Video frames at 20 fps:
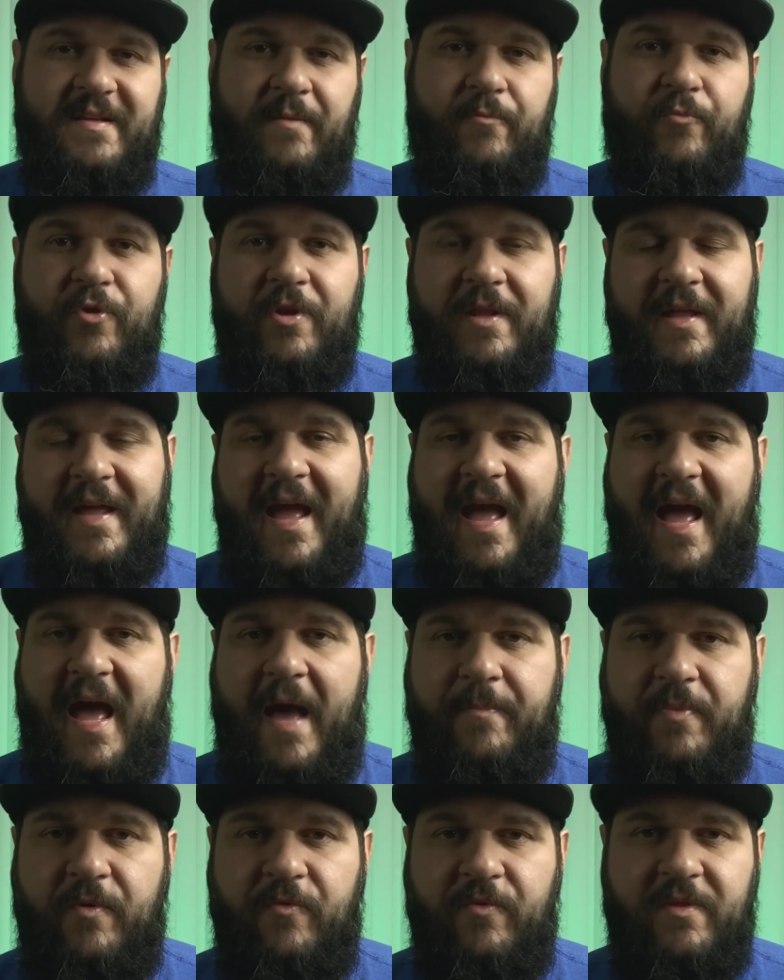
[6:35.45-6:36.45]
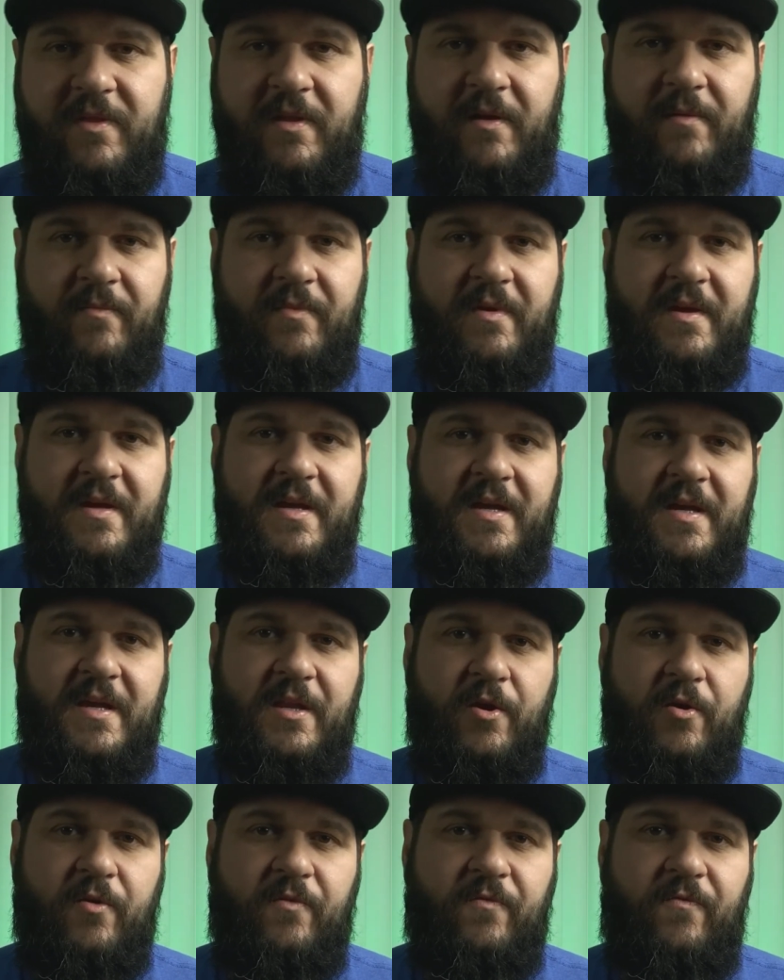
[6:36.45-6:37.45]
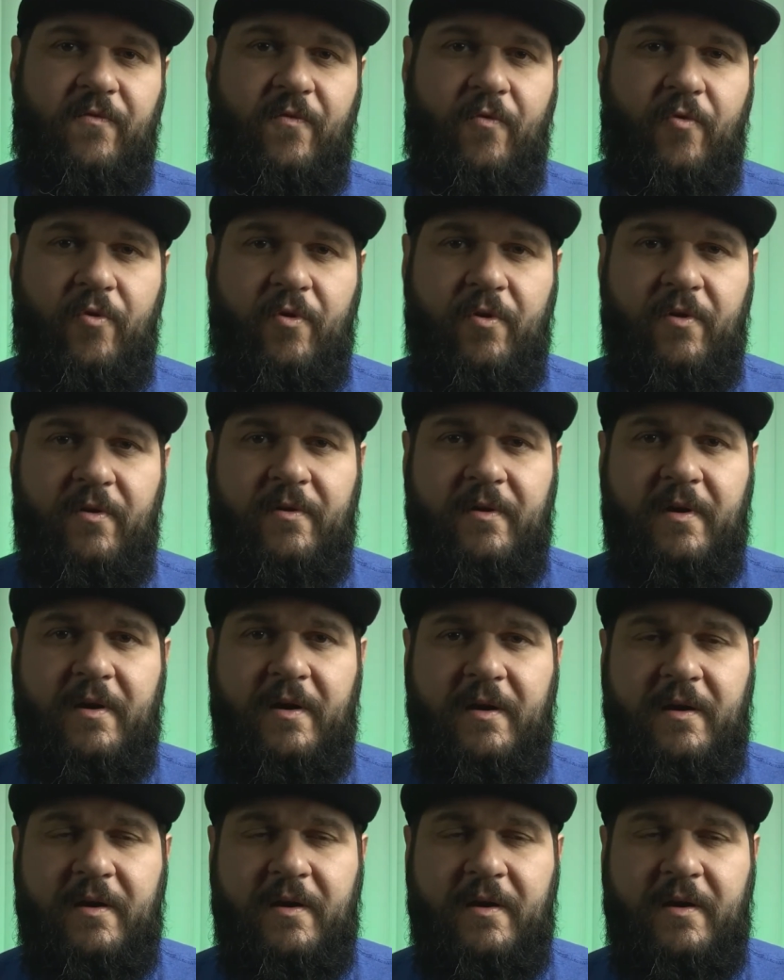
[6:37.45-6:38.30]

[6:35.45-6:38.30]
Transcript: I'm really happy with them, you know, for